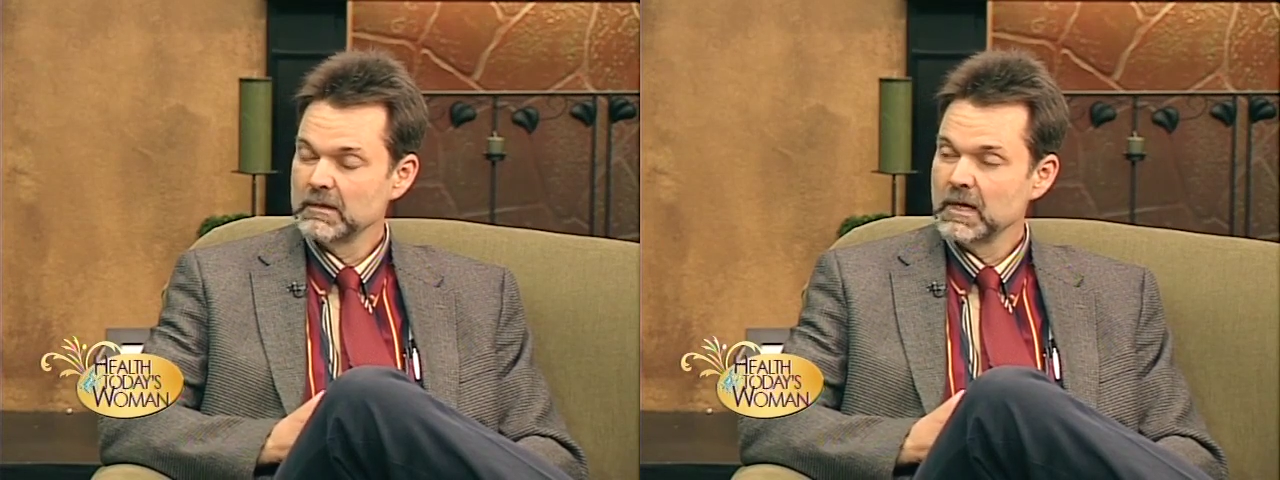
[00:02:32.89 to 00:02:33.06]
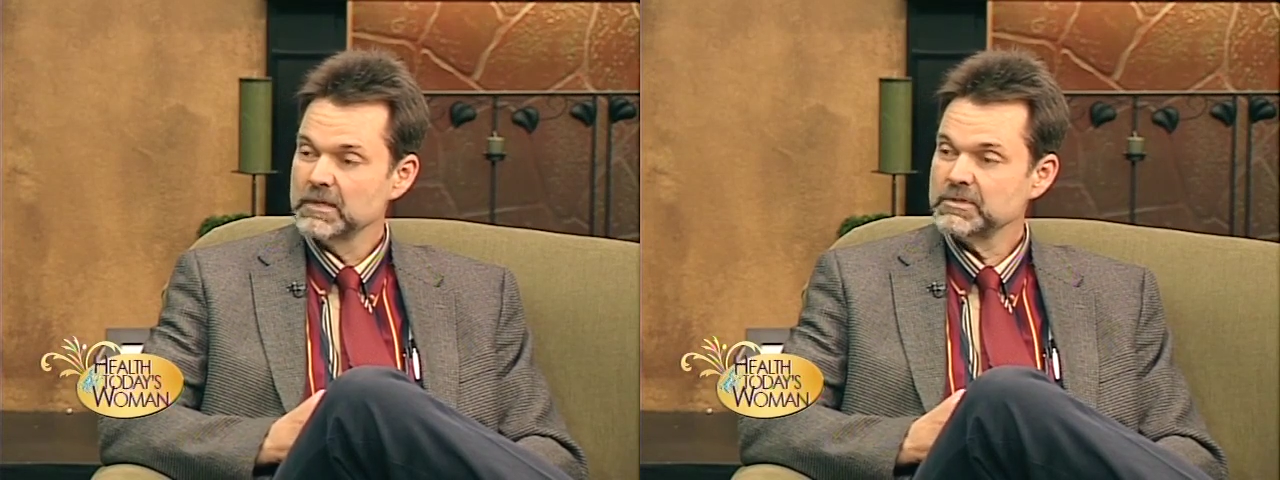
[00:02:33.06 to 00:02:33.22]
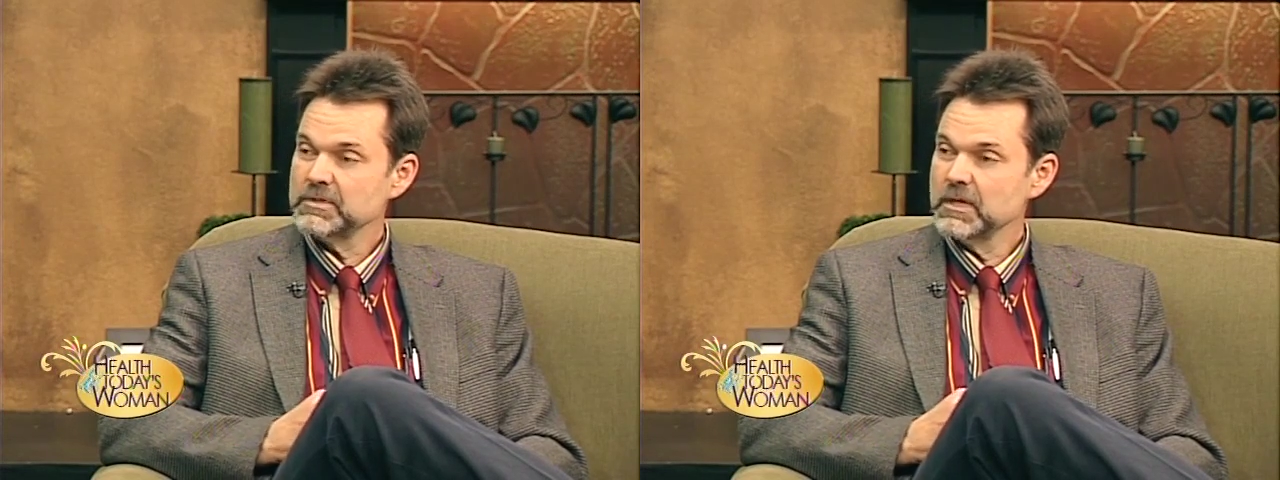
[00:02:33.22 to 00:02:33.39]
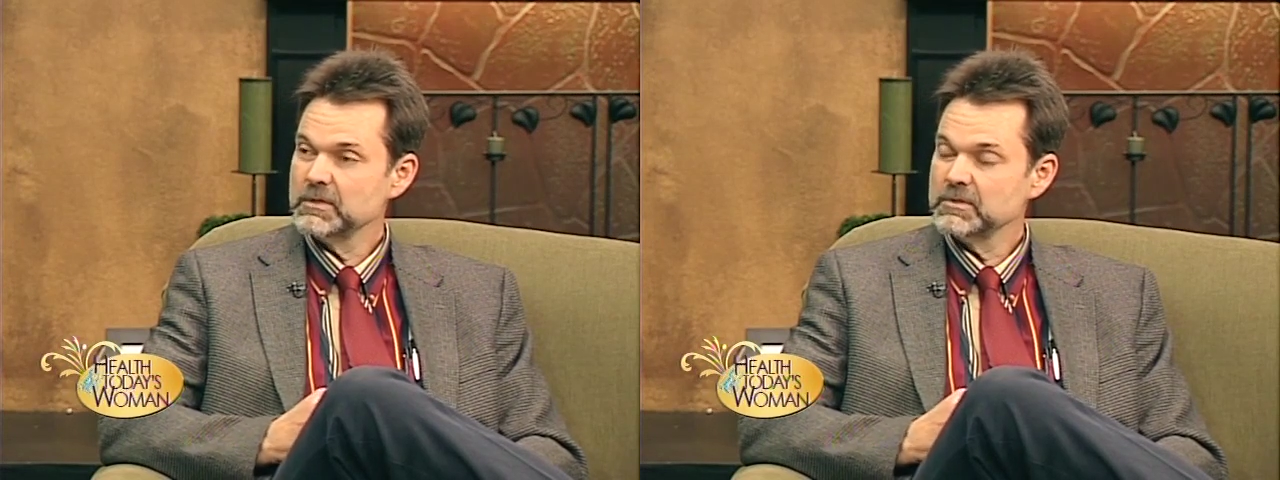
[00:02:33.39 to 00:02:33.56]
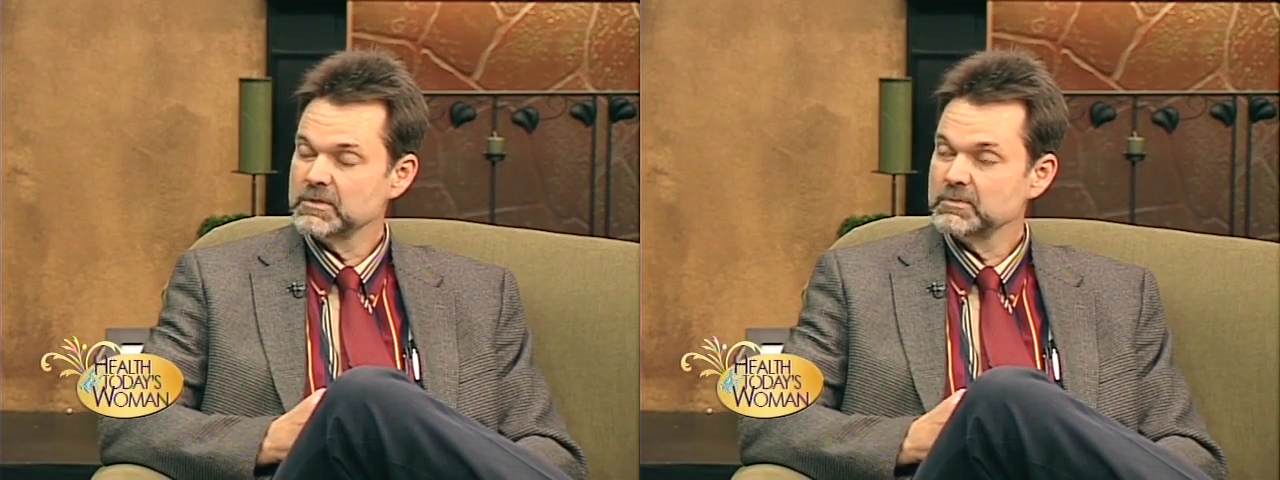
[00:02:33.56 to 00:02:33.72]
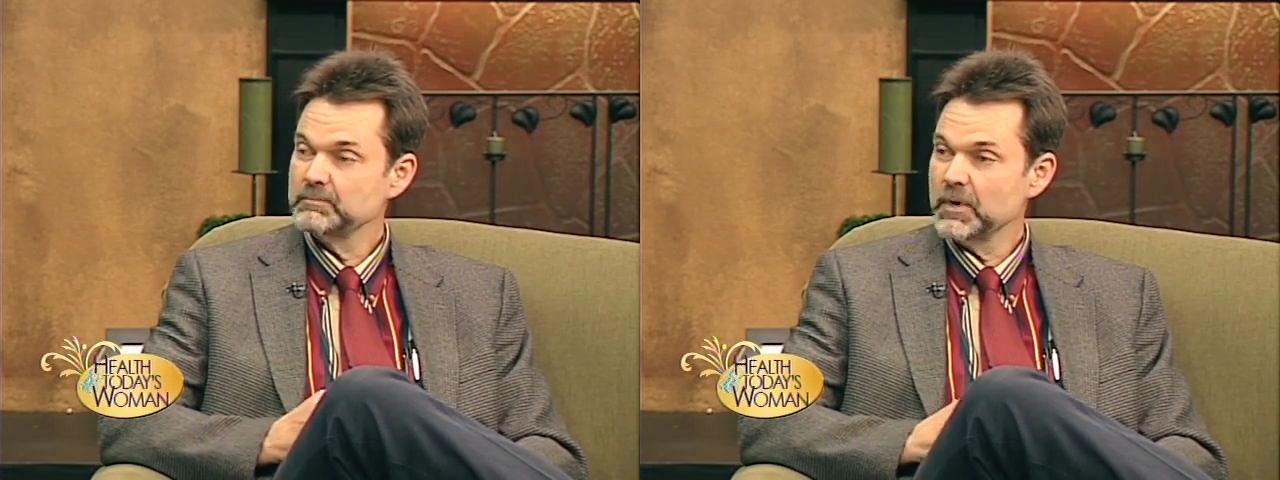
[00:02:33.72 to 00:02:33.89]
a sudden
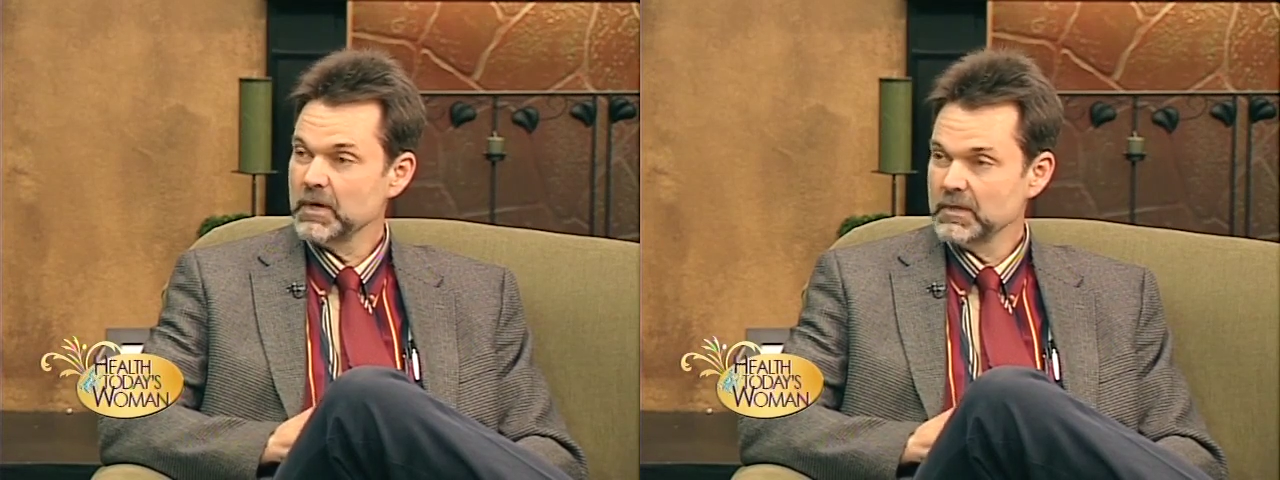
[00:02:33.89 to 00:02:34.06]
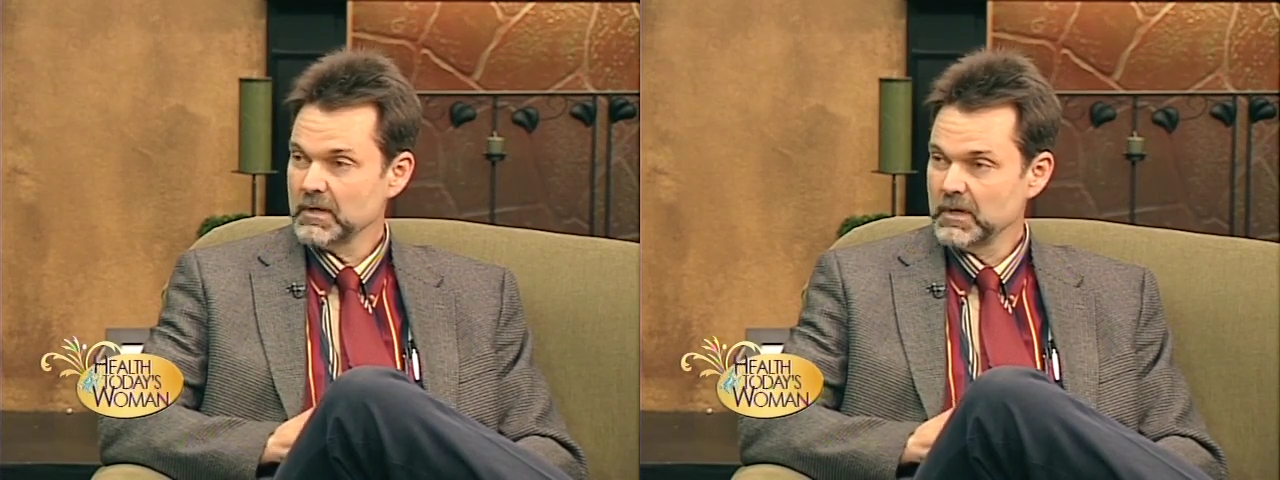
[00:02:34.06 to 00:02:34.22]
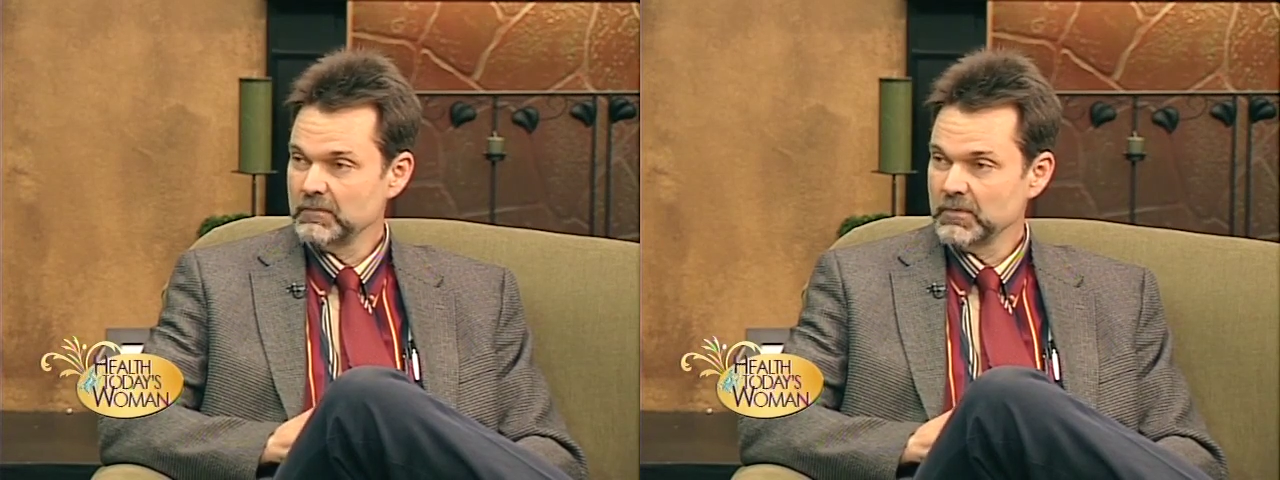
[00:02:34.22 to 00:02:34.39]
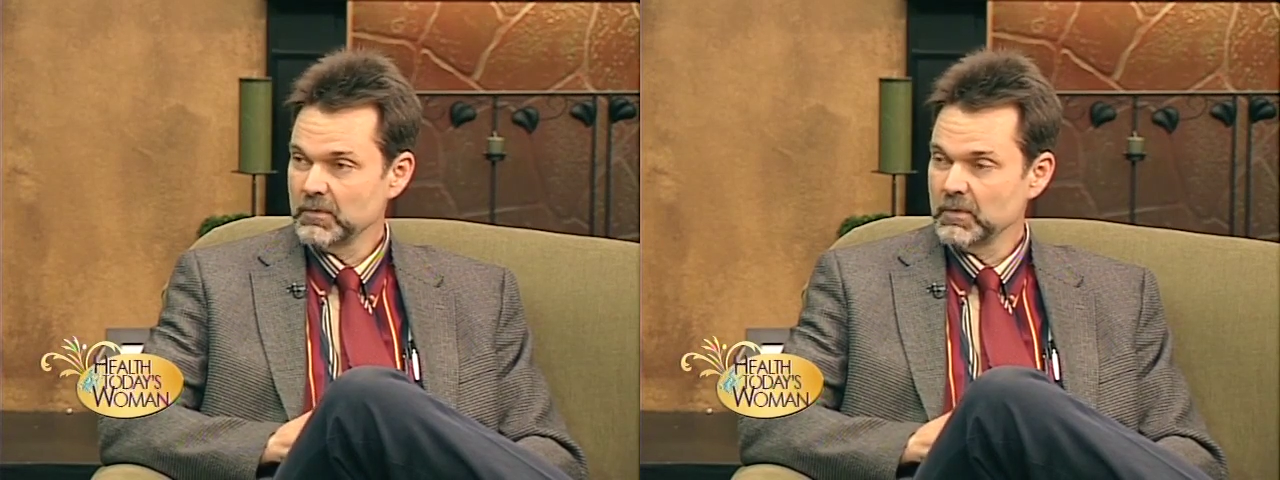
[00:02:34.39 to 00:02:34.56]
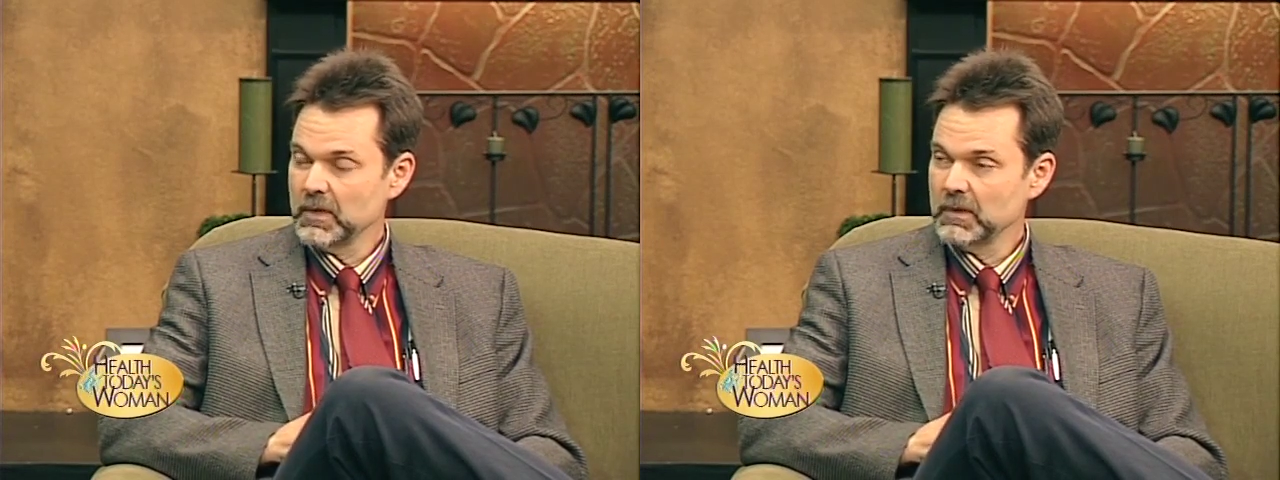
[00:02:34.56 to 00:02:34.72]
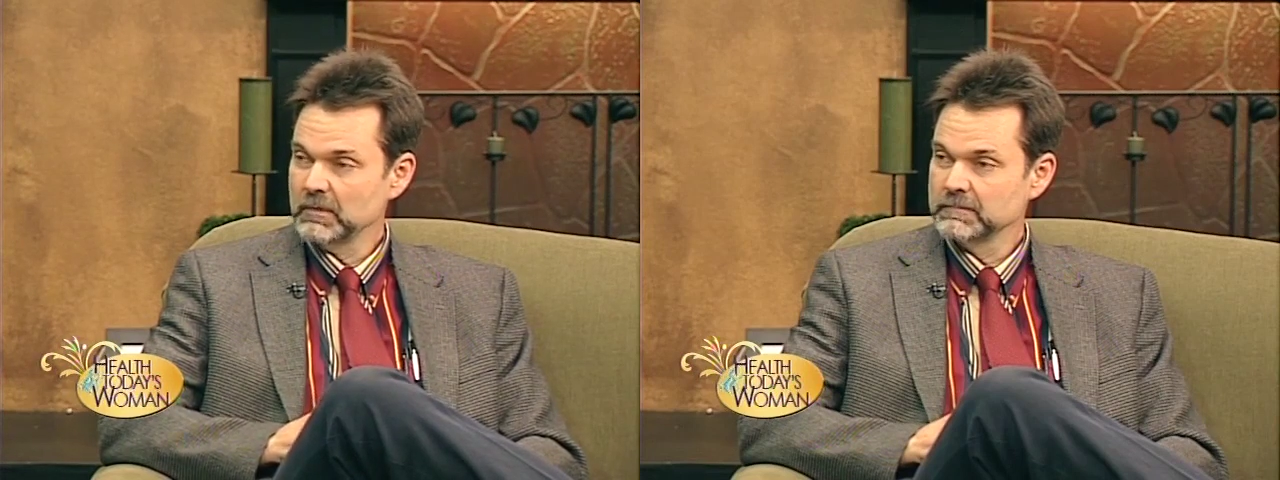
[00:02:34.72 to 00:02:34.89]
spurt, if you
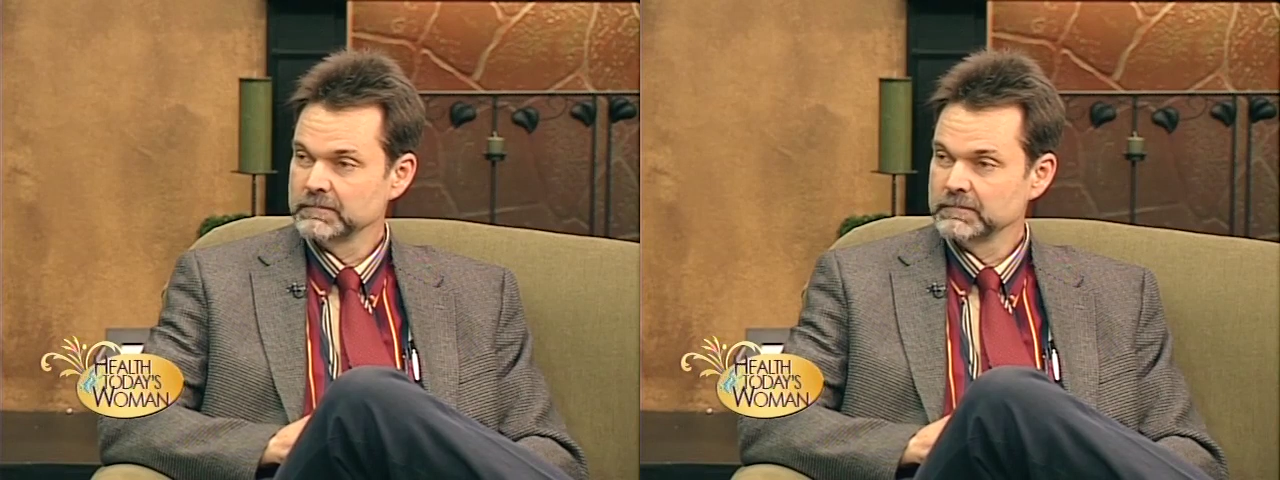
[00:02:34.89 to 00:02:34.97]
will.